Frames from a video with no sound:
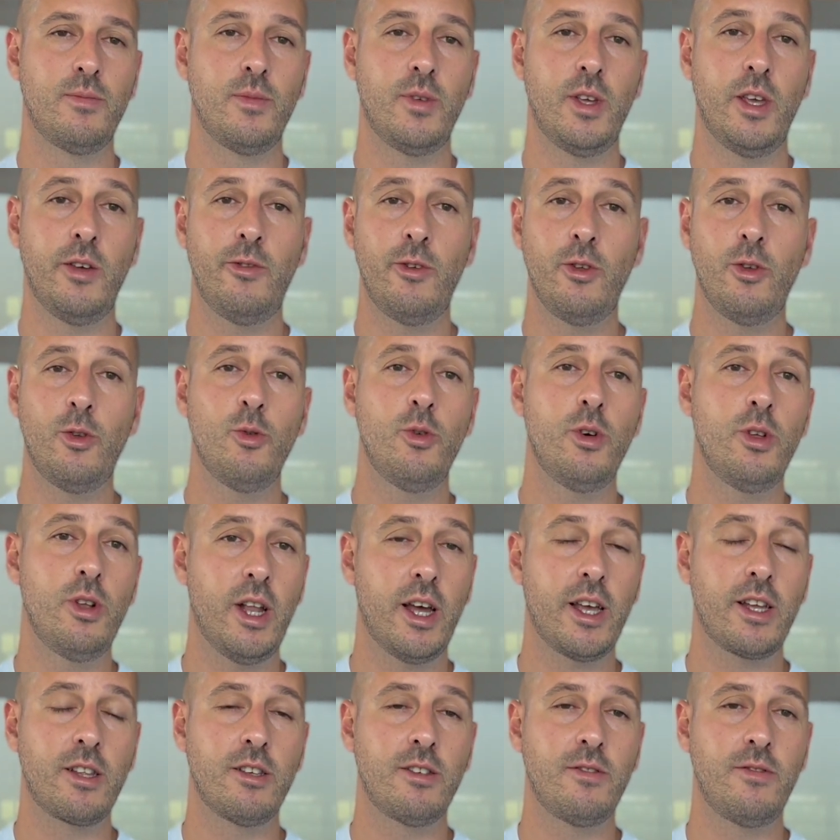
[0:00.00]
If you do
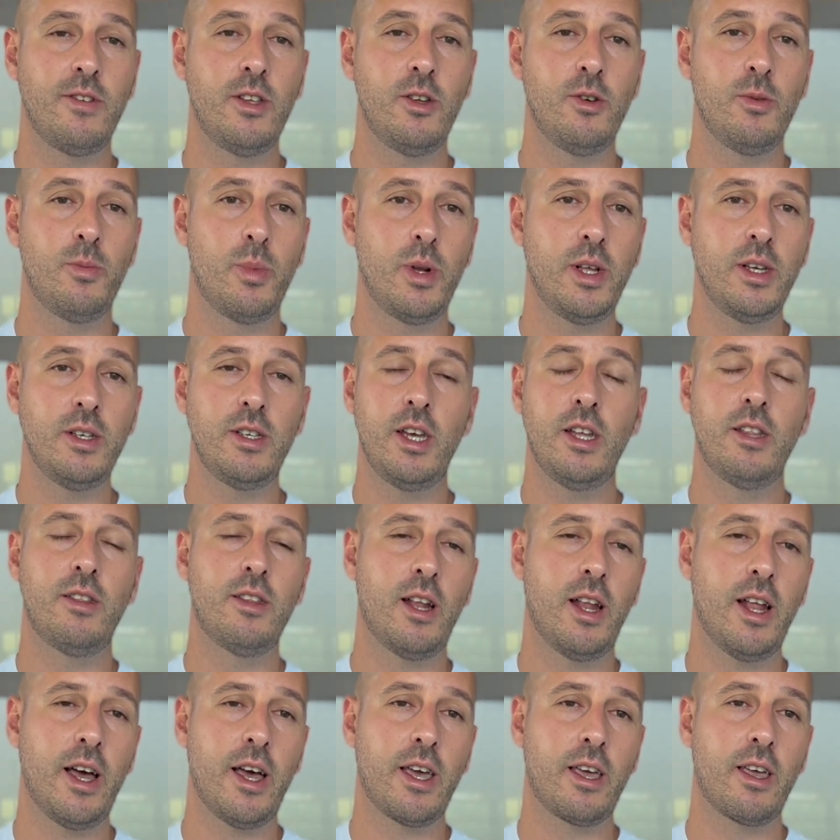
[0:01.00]
like this video, please hit the
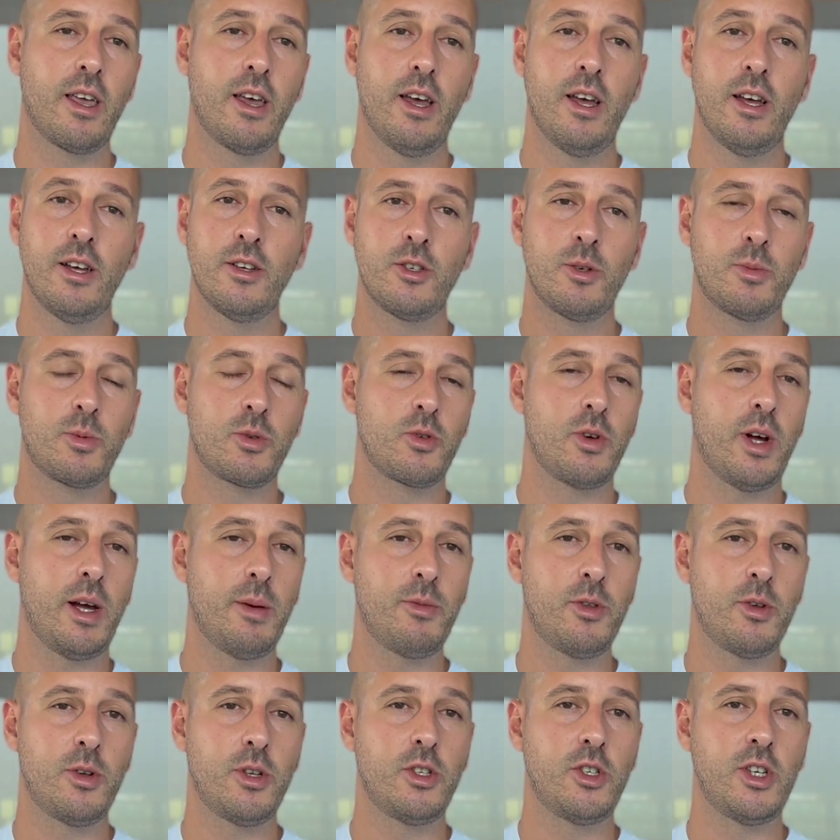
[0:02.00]
like, subscribe
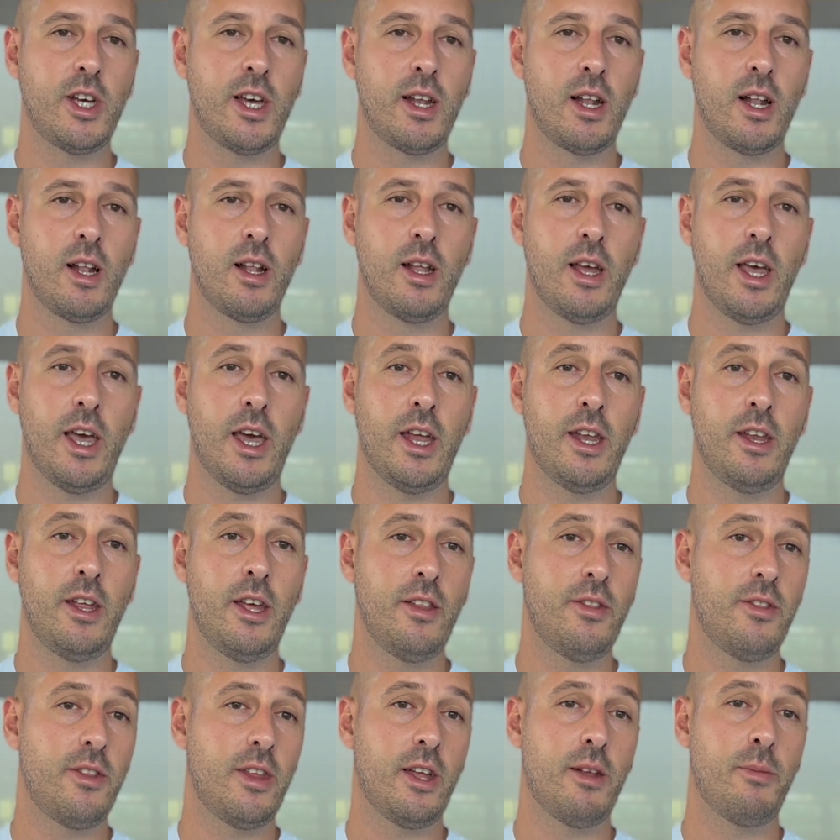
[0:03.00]
to the channel, and
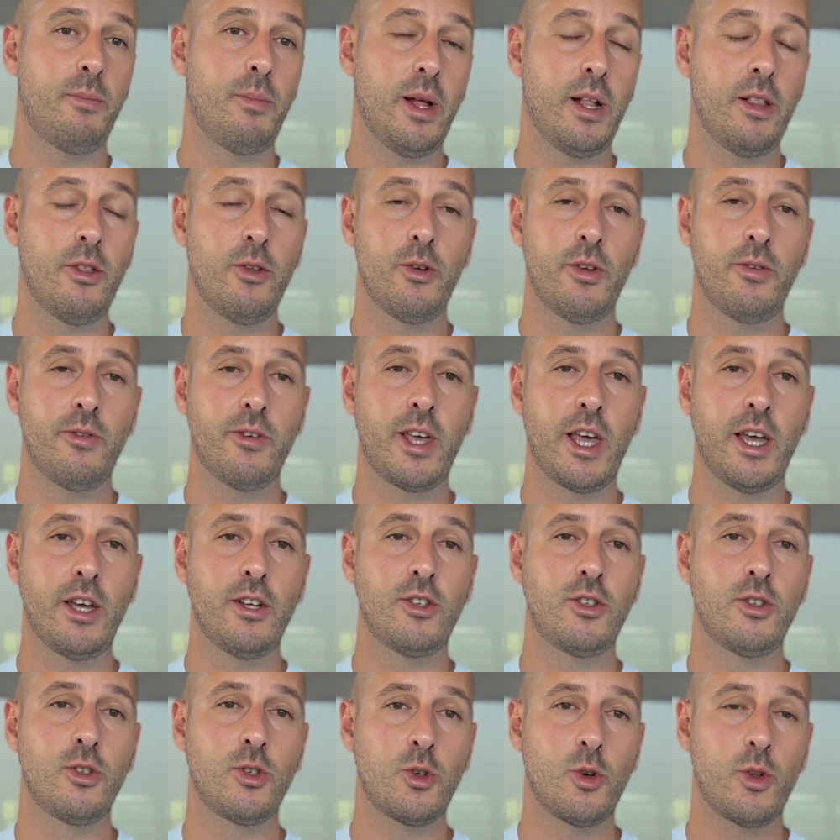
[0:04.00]
hit that bell
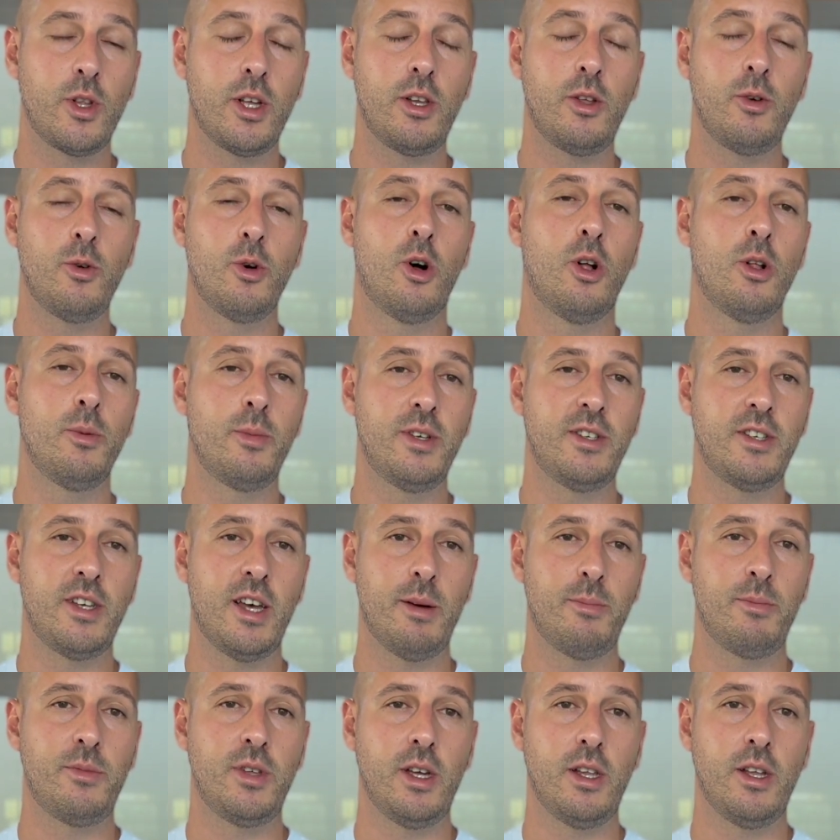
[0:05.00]
notification so that you're always
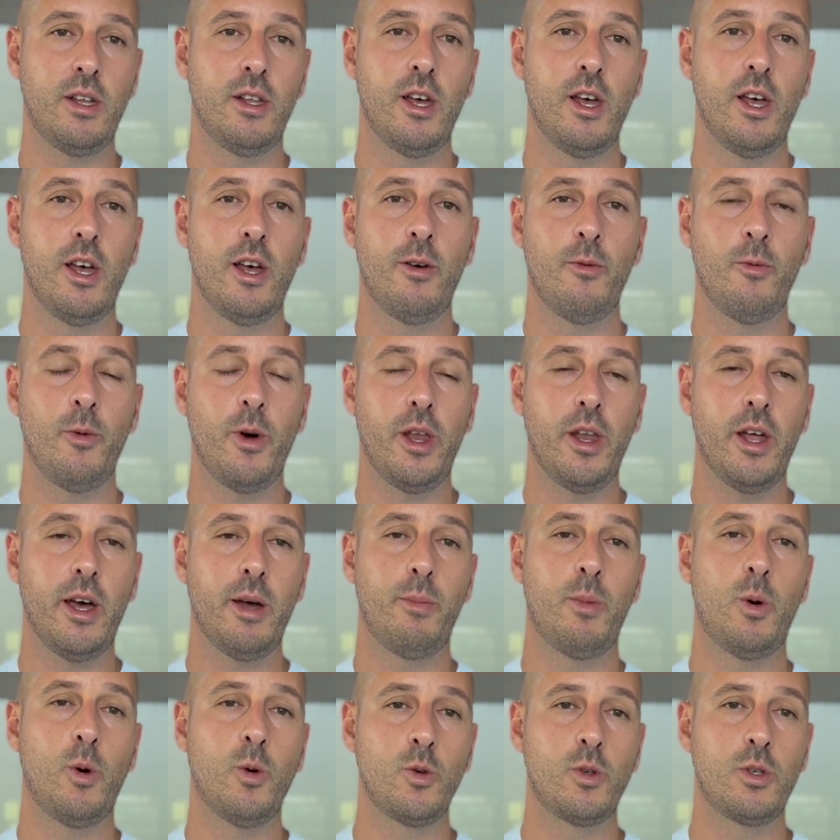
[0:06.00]
updated when I
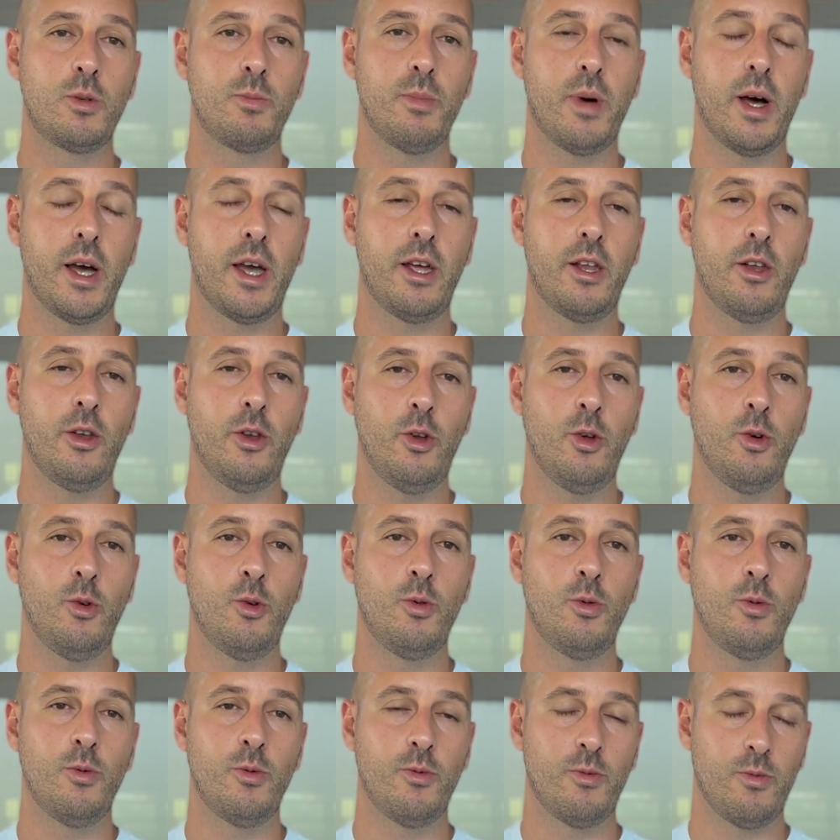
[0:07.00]
post my
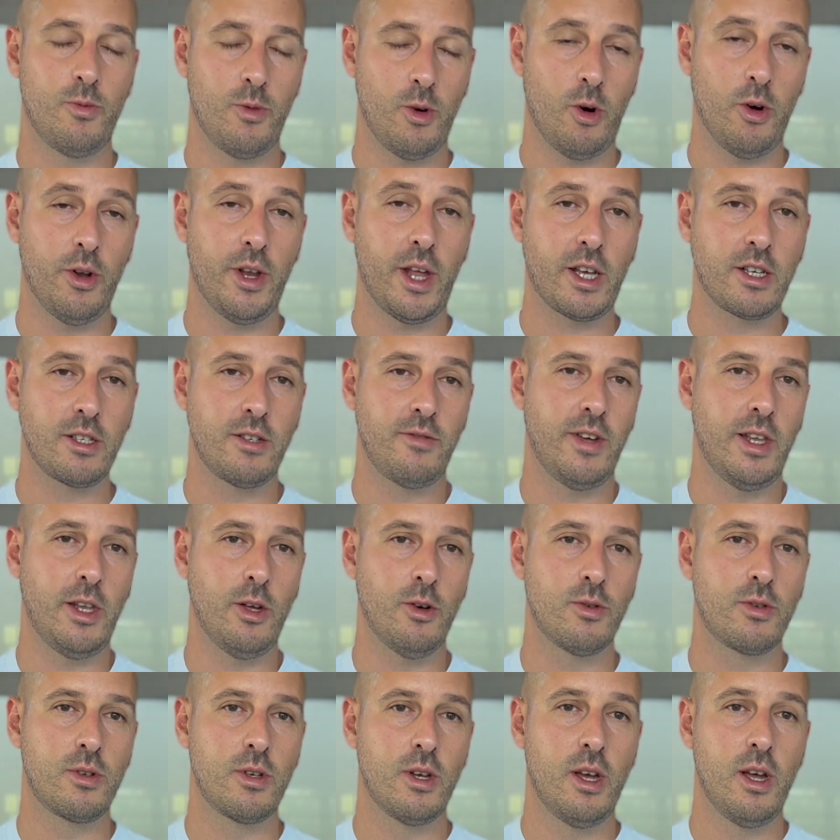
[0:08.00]
new or next
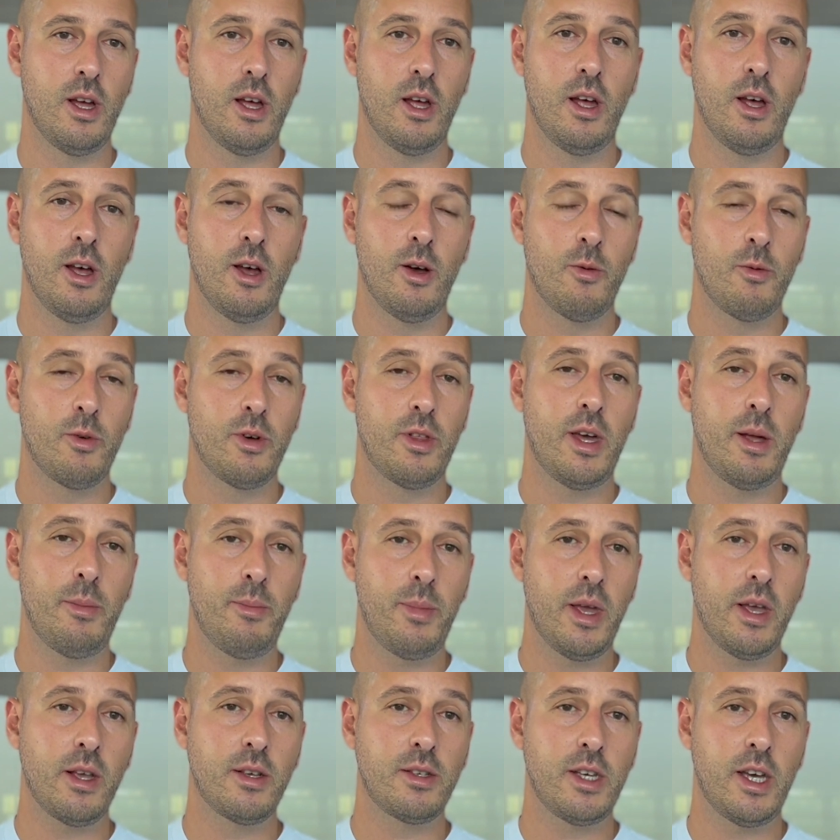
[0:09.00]
videos. With that
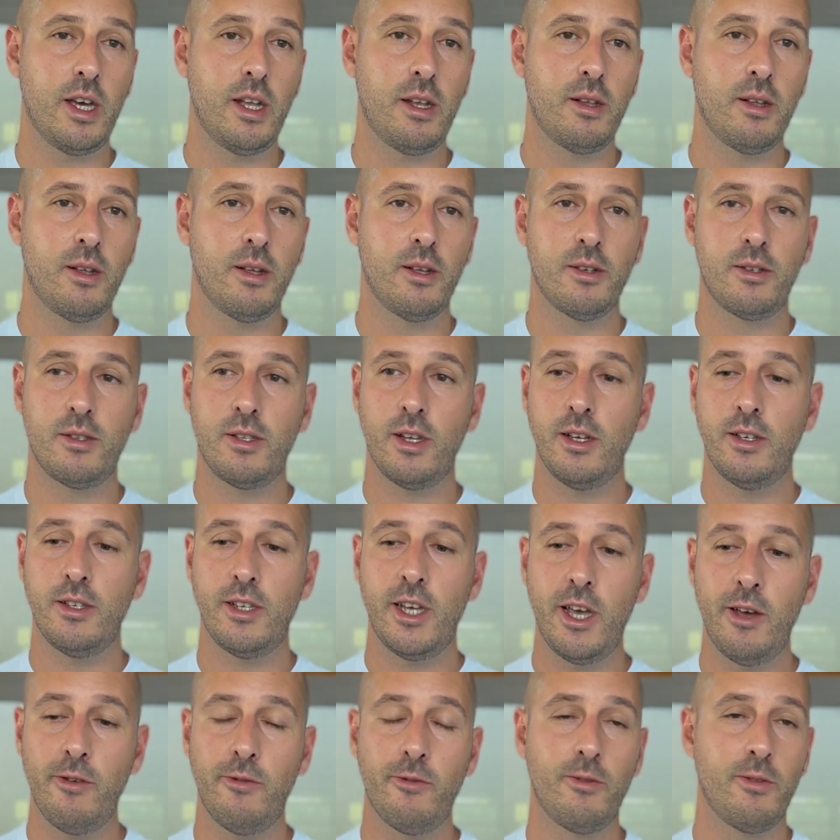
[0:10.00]
being said, stay
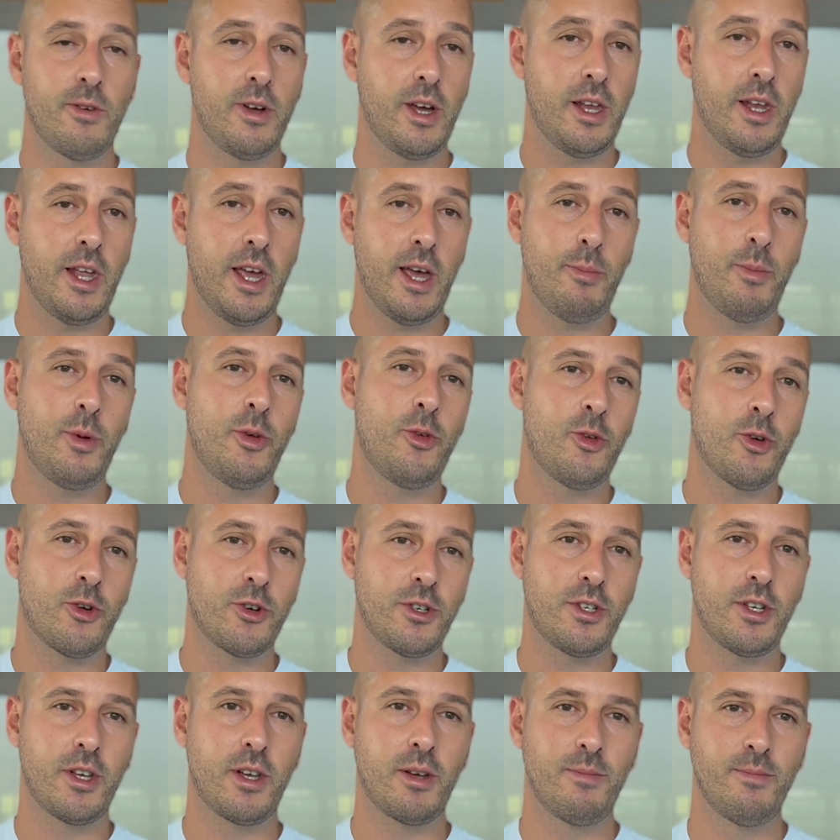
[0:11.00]
safe and happy
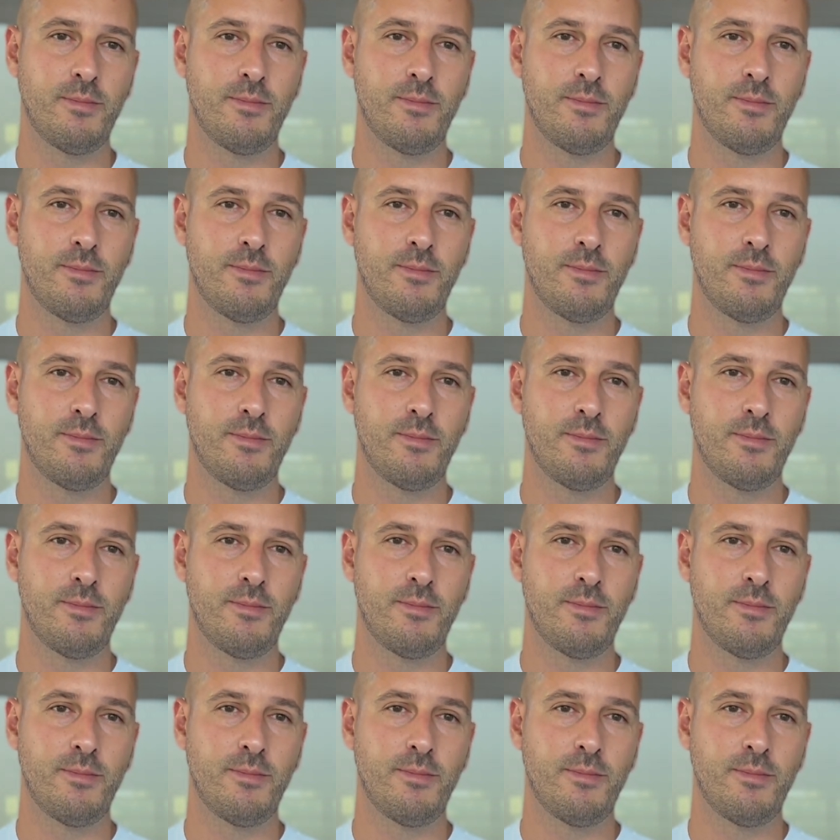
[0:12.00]
sourcing.